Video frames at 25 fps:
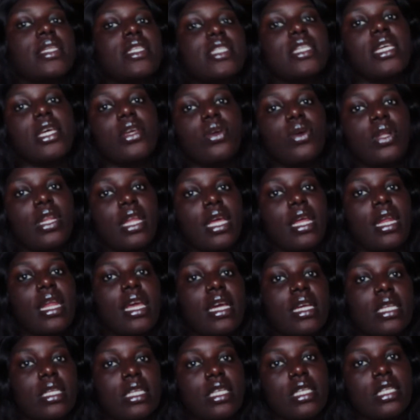see you in the
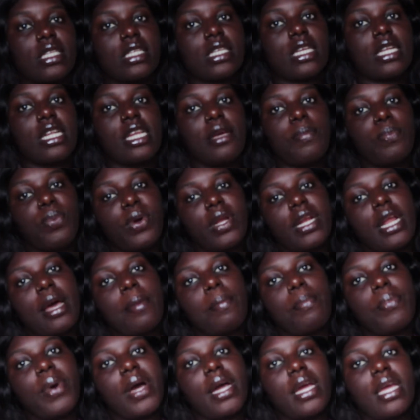next clip when
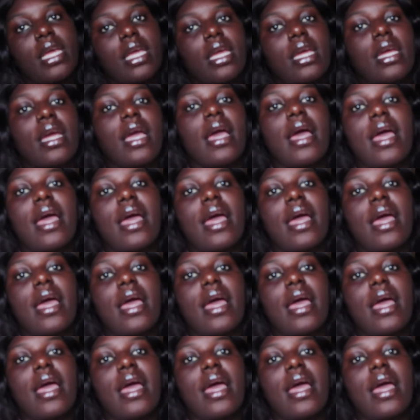i'm packing